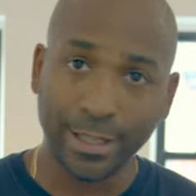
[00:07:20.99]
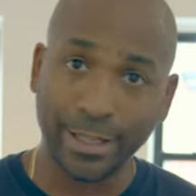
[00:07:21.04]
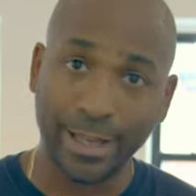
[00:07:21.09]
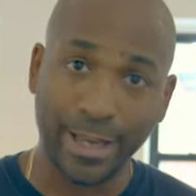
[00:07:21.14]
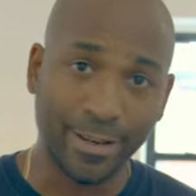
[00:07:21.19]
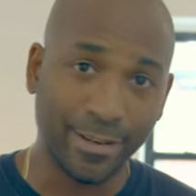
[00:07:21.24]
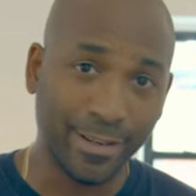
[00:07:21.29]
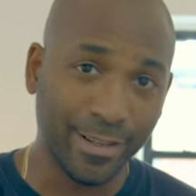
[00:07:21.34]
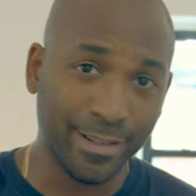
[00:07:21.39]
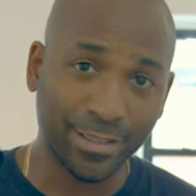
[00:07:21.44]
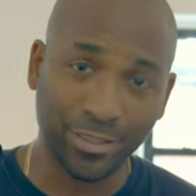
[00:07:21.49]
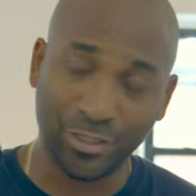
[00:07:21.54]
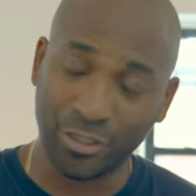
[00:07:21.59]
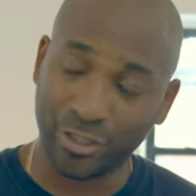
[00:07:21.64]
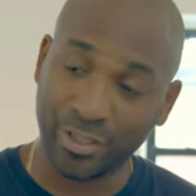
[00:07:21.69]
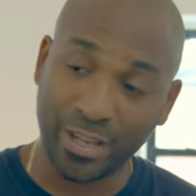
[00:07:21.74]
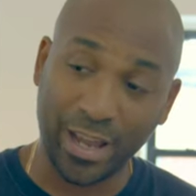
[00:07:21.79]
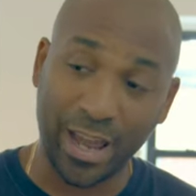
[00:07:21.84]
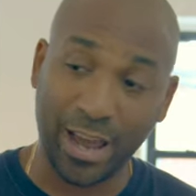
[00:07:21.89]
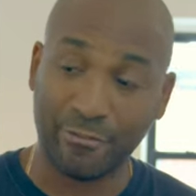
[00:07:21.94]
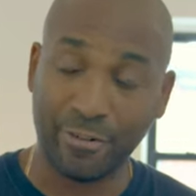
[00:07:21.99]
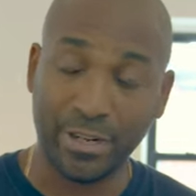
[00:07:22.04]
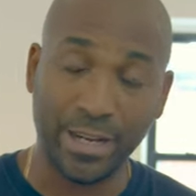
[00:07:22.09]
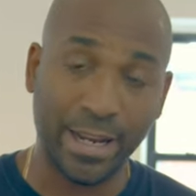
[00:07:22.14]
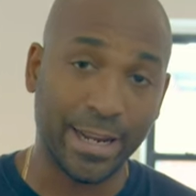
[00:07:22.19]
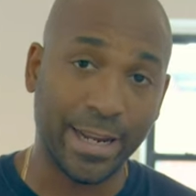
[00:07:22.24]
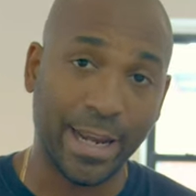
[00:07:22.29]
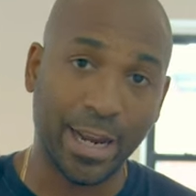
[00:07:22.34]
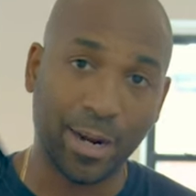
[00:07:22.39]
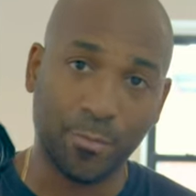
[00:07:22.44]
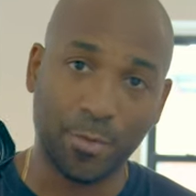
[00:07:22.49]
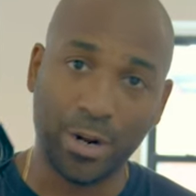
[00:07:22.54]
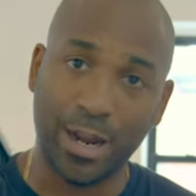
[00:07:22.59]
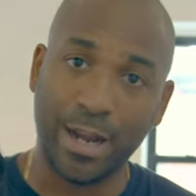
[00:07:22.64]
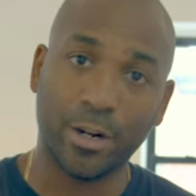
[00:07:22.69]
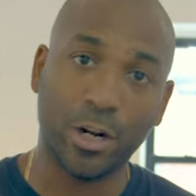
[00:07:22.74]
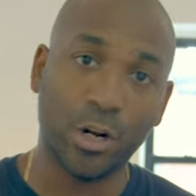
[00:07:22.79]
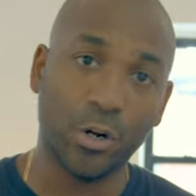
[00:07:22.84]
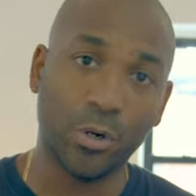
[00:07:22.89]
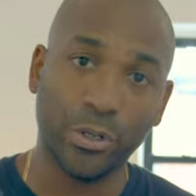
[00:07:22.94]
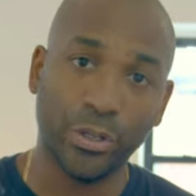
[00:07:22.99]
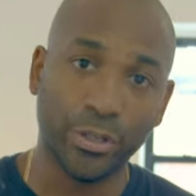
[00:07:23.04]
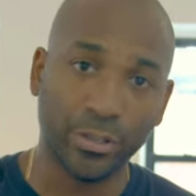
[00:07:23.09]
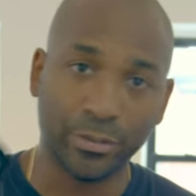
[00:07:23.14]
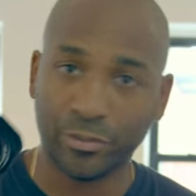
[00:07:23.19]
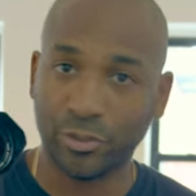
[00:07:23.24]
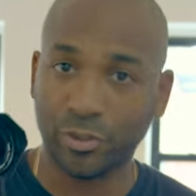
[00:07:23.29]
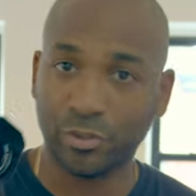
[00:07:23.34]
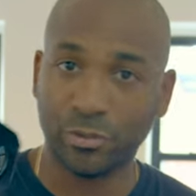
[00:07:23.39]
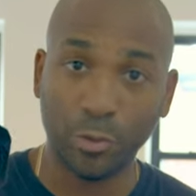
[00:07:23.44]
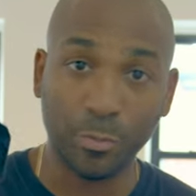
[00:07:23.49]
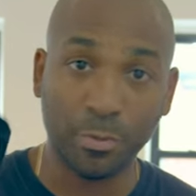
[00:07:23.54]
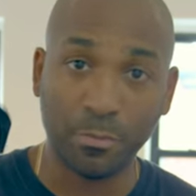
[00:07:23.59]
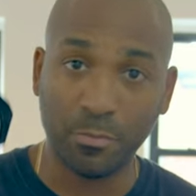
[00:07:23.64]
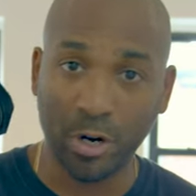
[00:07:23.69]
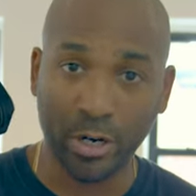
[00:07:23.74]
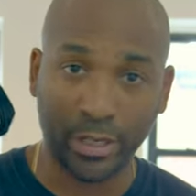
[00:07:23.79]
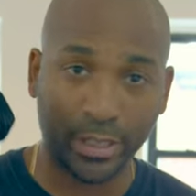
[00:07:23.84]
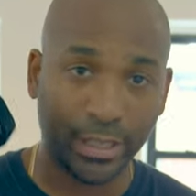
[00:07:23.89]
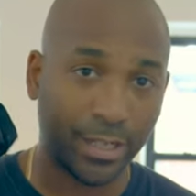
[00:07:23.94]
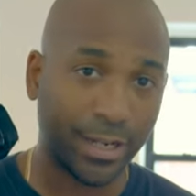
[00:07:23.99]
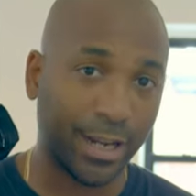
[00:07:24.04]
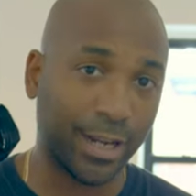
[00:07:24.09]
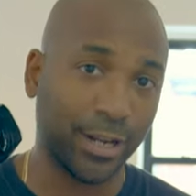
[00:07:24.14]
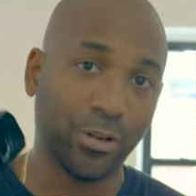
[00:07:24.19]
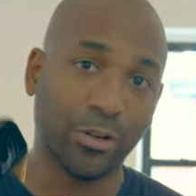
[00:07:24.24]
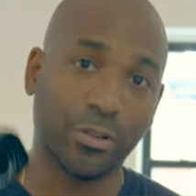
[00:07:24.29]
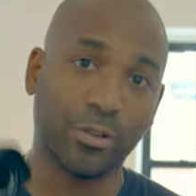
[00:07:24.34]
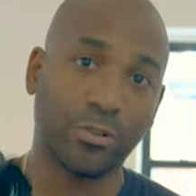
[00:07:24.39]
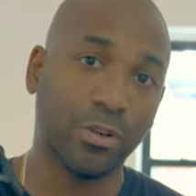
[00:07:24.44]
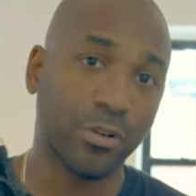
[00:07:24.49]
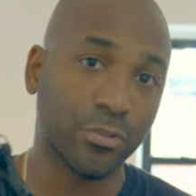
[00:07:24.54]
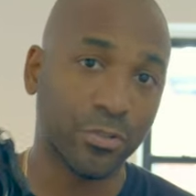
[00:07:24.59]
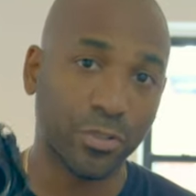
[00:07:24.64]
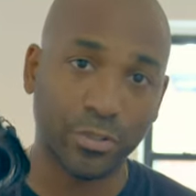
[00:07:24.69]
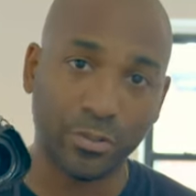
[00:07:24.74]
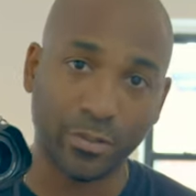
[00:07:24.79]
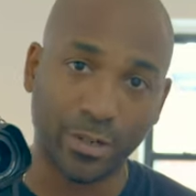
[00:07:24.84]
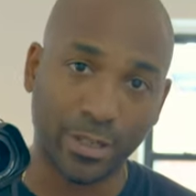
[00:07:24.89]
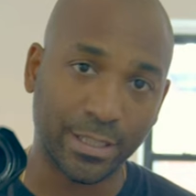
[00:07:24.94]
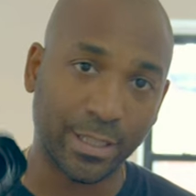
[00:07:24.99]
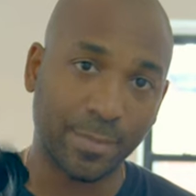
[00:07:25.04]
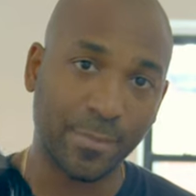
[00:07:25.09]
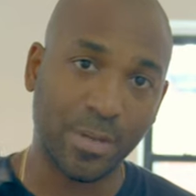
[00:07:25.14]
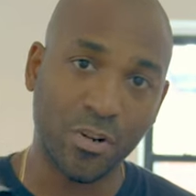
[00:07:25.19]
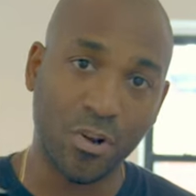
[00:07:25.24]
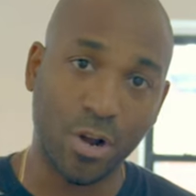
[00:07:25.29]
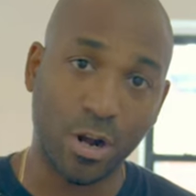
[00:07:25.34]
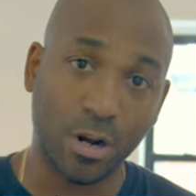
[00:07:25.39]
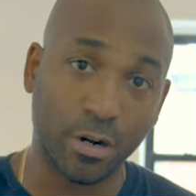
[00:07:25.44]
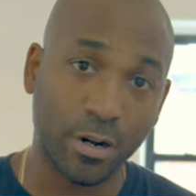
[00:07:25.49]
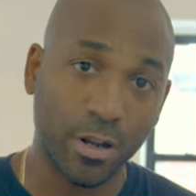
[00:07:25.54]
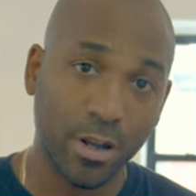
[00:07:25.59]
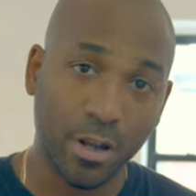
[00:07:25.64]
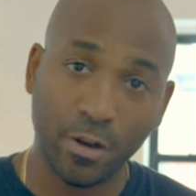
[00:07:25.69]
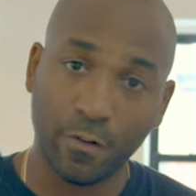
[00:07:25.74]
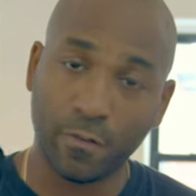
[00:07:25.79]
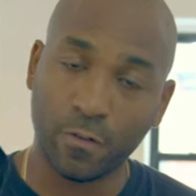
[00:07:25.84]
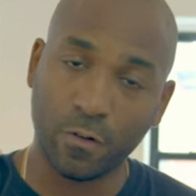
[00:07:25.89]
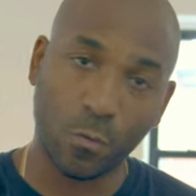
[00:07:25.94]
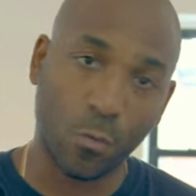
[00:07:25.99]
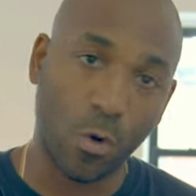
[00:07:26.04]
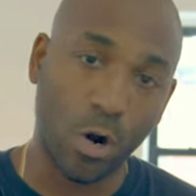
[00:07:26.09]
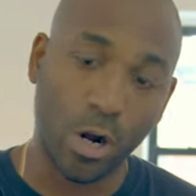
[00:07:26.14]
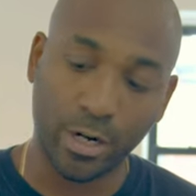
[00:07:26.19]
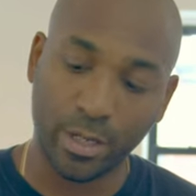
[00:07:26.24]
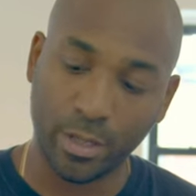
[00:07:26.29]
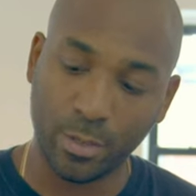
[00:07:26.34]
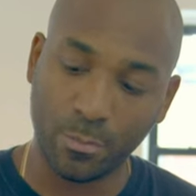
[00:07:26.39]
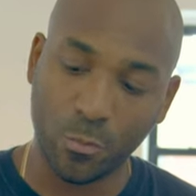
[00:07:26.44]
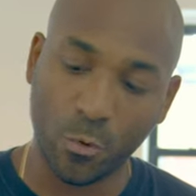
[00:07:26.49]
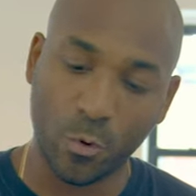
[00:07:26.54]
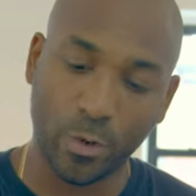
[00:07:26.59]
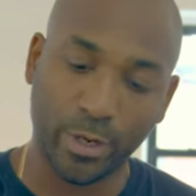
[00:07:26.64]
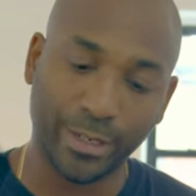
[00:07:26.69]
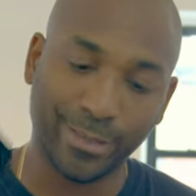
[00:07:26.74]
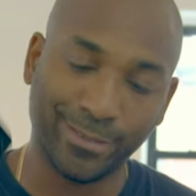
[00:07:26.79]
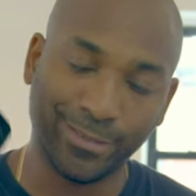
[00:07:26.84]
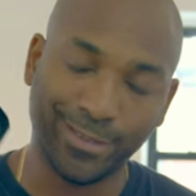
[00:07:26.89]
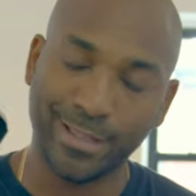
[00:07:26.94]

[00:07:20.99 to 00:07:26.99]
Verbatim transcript: Again, this is just an everyday camera. I go to the supermarket, I go to the grocery store, I take my dog for a walk in the morning.